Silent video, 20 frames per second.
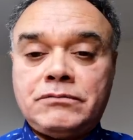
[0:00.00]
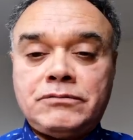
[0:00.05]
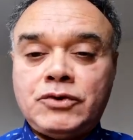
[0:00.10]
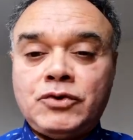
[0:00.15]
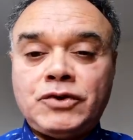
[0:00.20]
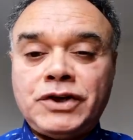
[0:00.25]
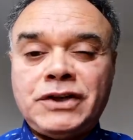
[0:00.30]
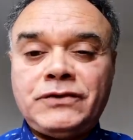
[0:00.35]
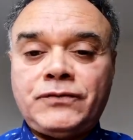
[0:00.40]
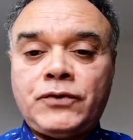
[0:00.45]

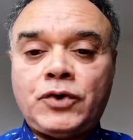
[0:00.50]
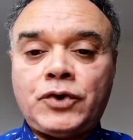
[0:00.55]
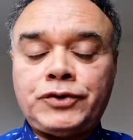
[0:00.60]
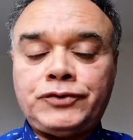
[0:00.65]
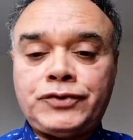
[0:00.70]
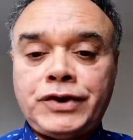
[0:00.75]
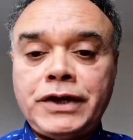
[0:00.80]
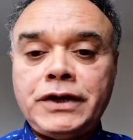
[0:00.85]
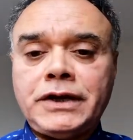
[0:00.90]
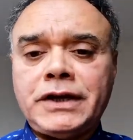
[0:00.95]
no need for
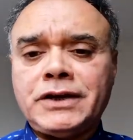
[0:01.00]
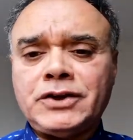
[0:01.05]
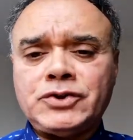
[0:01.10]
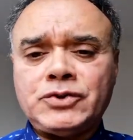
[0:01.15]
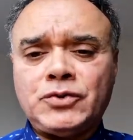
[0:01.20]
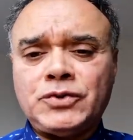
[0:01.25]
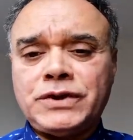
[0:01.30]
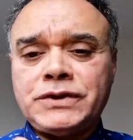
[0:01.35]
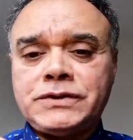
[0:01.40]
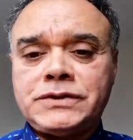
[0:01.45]
drinking.
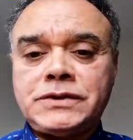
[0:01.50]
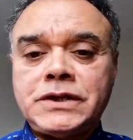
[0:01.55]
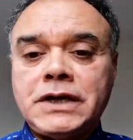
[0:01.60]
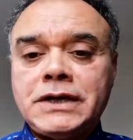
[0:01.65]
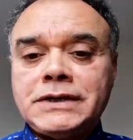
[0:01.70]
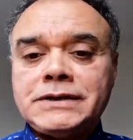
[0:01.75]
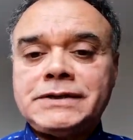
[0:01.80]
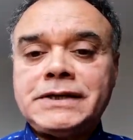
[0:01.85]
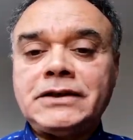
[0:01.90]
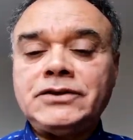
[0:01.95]
So these
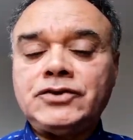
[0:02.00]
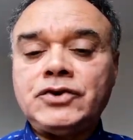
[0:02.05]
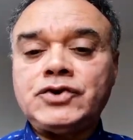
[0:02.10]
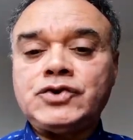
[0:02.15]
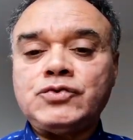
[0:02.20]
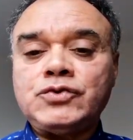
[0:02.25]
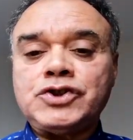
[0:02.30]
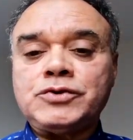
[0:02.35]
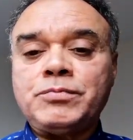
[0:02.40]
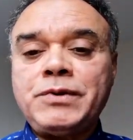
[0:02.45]

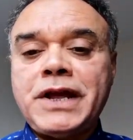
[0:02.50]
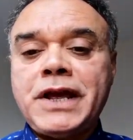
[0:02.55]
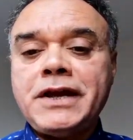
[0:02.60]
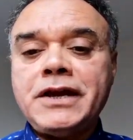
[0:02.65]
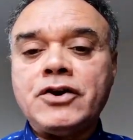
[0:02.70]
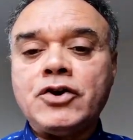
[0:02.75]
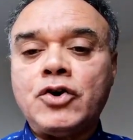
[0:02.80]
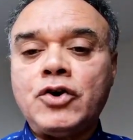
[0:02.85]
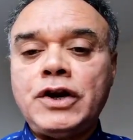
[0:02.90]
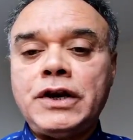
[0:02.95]
centers which
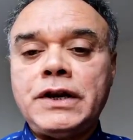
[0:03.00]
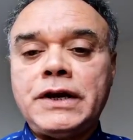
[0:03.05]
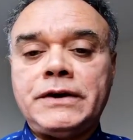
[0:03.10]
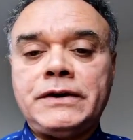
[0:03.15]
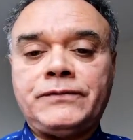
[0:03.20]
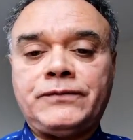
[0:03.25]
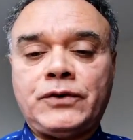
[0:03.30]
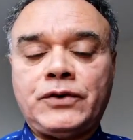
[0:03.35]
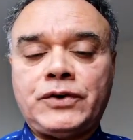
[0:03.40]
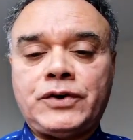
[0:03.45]
play a role
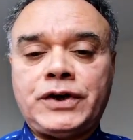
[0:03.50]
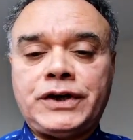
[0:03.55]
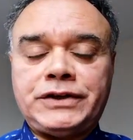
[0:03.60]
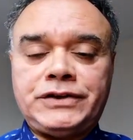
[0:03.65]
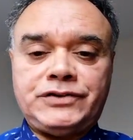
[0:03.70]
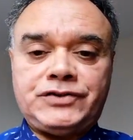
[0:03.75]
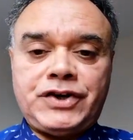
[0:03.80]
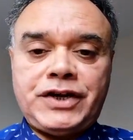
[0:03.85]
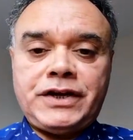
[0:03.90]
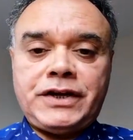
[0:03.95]

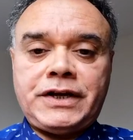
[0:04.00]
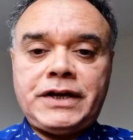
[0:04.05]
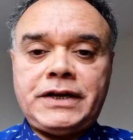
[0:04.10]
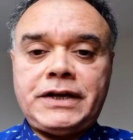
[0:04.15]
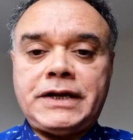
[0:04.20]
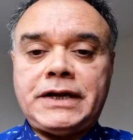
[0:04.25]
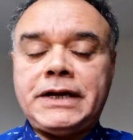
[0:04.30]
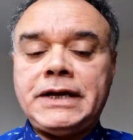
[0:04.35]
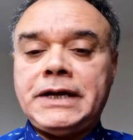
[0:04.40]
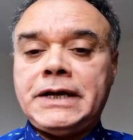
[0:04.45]
in
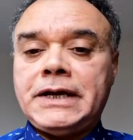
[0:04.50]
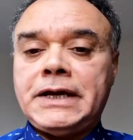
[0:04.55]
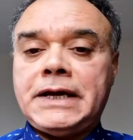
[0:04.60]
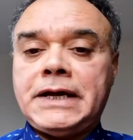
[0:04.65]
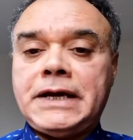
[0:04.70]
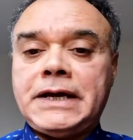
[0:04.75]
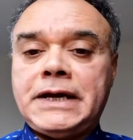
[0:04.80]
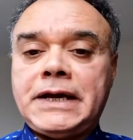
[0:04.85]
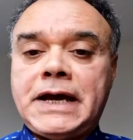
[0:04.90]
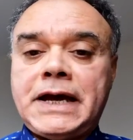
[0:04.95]
drinking
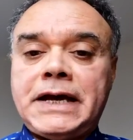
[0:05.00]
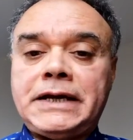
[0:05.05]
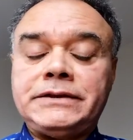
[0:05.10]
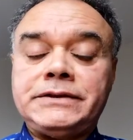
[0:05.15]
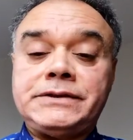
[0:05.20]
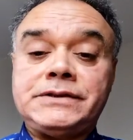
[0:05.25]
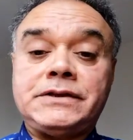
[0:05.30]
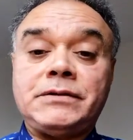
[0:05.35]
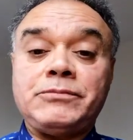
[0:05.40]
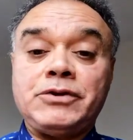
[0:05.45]

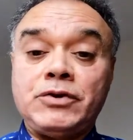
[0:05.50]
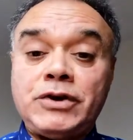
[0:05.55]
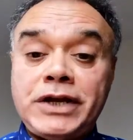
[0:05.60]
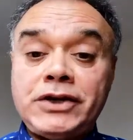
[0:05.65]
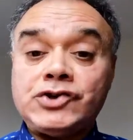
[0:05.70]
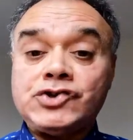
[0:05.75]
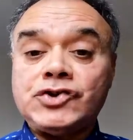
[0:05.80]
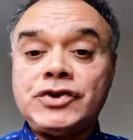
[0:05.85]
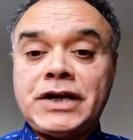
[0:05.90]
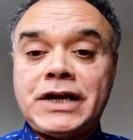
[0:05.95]
and
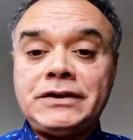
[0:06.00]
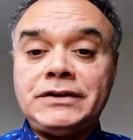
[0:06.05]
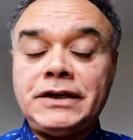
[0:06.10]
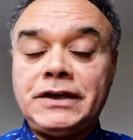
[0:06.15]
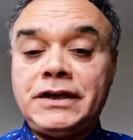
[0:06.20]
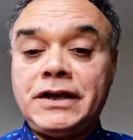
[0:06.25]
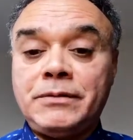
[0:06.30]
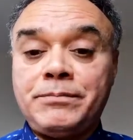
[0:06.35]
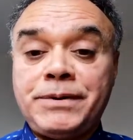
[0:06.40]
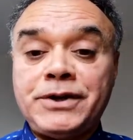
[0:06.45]
stimulation and
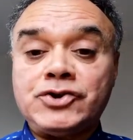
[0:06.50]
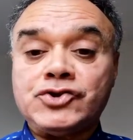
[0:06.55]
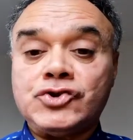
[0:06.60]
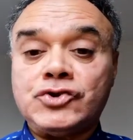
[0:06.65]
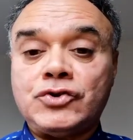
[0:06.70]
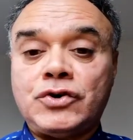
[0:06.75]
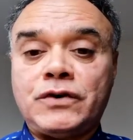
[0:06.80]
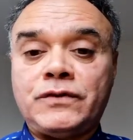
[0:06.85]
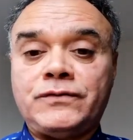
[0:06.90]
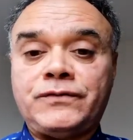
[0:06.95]

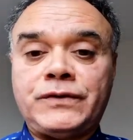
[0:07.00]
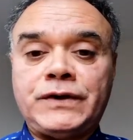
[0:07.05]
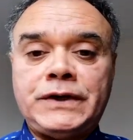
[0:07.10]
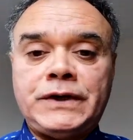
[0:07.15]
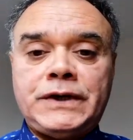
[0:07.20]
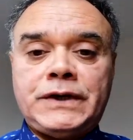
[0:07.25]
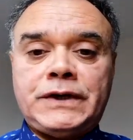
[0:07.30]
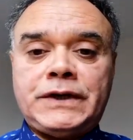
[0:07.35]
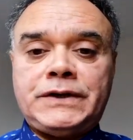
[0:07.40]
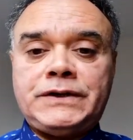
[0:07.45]
inhibition of
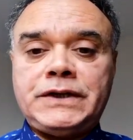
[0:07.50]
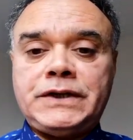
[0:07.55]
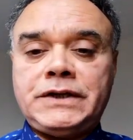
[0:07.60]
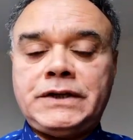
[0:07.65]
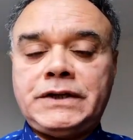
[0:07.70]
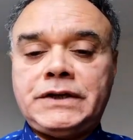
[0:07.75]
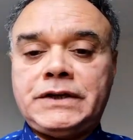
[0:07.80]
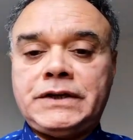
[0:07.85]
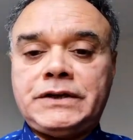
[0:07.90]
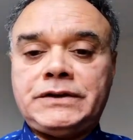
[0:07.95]

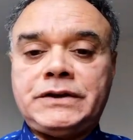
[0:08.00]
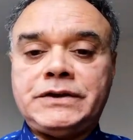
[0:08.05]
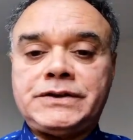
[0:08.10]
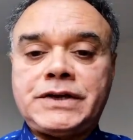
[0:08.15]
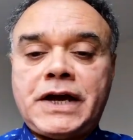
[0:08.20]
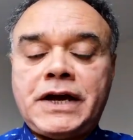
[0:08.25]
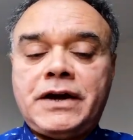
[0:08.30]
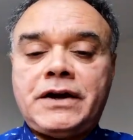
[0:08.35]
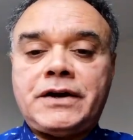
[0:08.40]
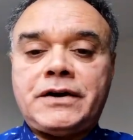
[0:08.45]
the
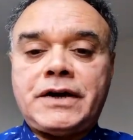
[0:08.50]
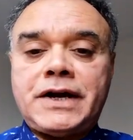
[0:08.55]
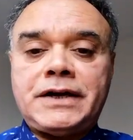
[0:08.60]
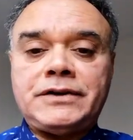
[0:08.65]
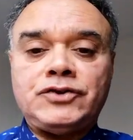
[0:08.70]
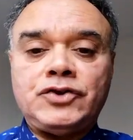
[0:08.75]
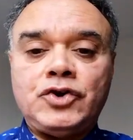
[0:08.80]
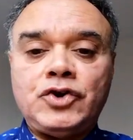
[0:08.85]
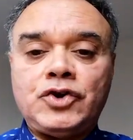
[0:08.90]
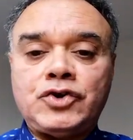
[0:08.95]
desire
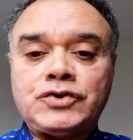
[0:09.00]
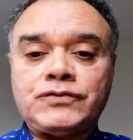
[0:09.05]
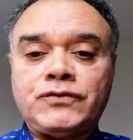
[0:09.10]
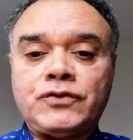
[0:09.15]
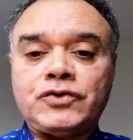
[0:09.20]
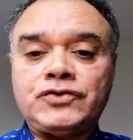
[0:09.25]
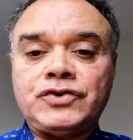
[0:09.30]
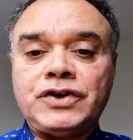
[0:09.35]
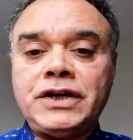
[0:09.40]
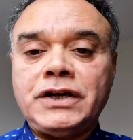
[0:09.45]
and urge
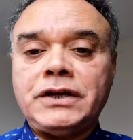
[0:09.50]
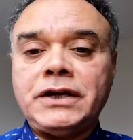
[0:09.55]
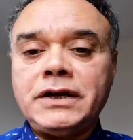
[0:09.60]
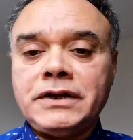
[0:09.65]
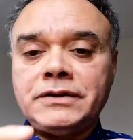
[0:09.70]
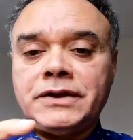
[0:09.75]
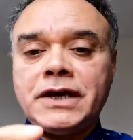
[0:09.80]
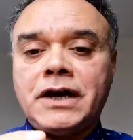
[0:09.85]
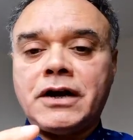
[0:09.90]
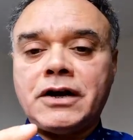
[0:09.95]
for
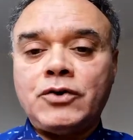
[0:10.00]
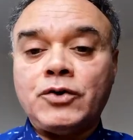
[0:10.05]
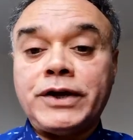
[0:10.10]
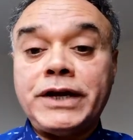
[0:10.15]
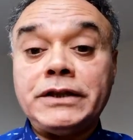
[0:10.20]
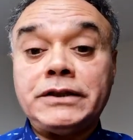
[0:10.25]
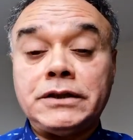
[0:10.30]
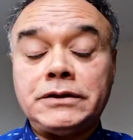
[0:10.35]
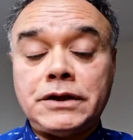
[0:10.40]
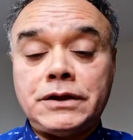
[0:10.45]
drinking, they are
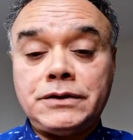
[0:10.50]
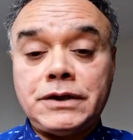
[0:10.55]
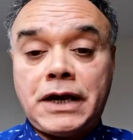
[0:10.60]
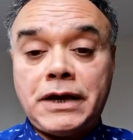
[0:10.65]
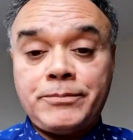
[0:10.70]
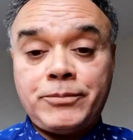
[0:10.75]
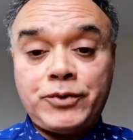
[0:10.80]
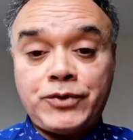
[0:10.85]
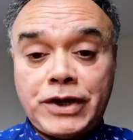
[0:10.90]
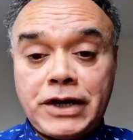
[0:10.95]
located in the
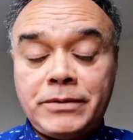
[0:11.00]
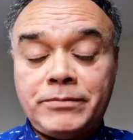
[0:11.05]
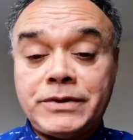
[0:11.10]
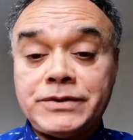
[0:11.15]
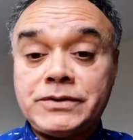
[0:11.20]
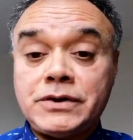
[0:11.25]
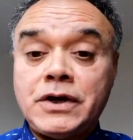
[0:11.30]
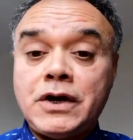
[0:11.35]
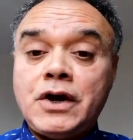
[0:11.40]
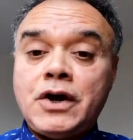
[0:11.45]

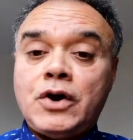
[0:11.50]
hypothalamus.